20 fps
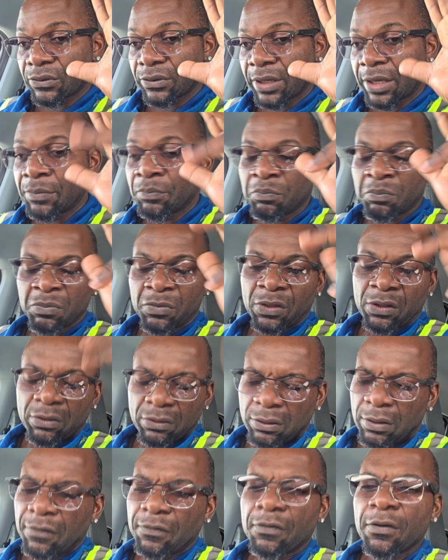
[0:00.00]
Okay,
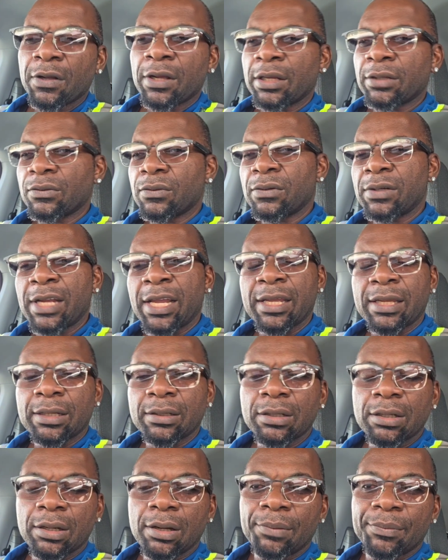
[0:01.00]
don't forget to like
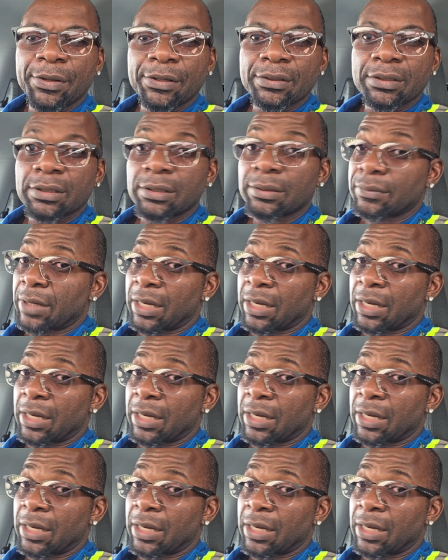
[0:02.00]
and comment.